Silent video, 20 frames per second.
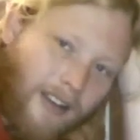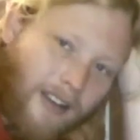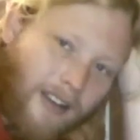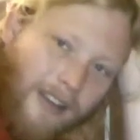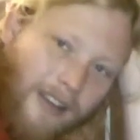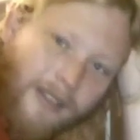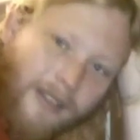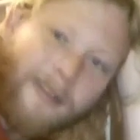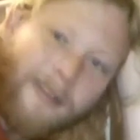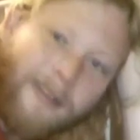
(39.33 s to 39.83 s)

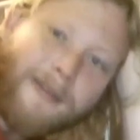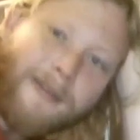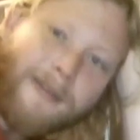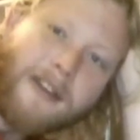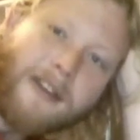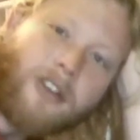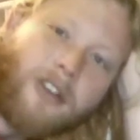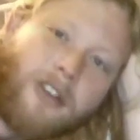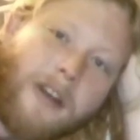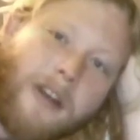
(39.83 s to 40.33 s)
if you've been
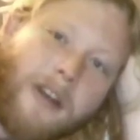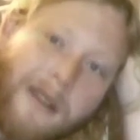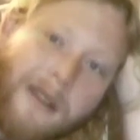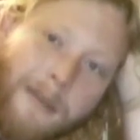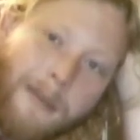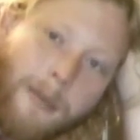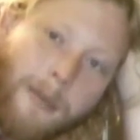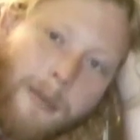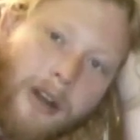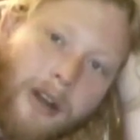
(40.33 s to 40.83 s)
enjoying what I've
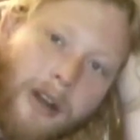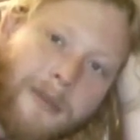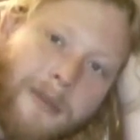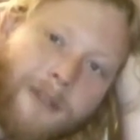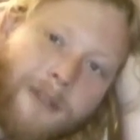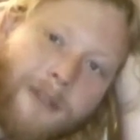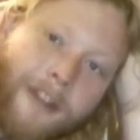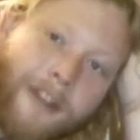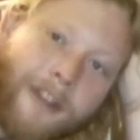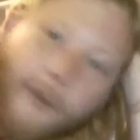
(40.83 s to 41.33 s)
been putting up
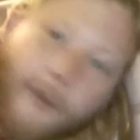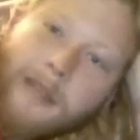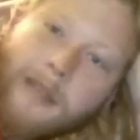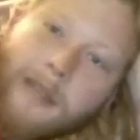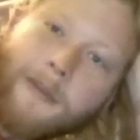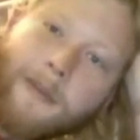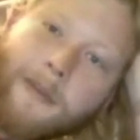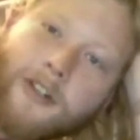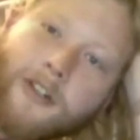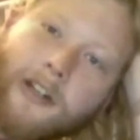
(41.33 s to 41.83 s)
so far, you keep
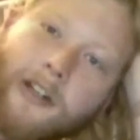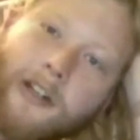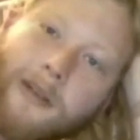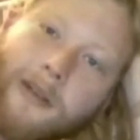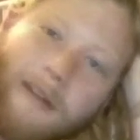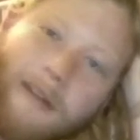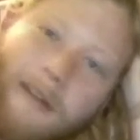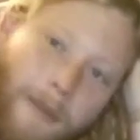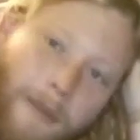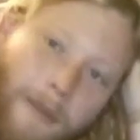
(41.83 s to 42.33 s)
enjoying
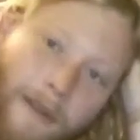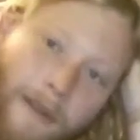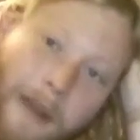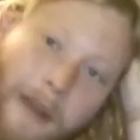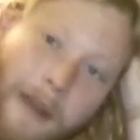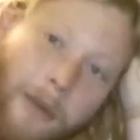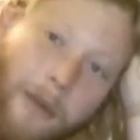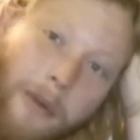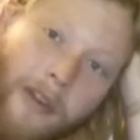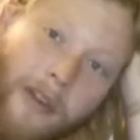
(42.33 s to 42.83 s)
what i
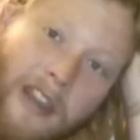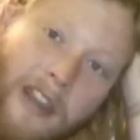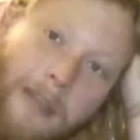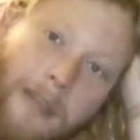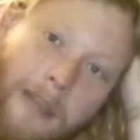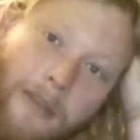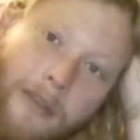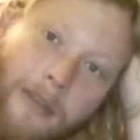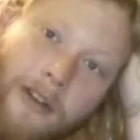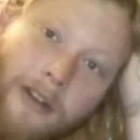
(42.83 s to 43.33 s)
am going to
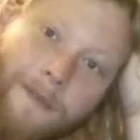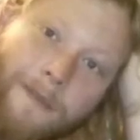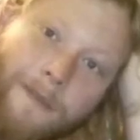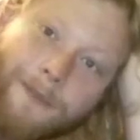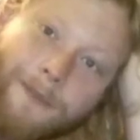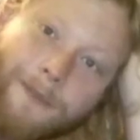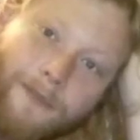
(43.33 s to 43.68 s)
keep doing.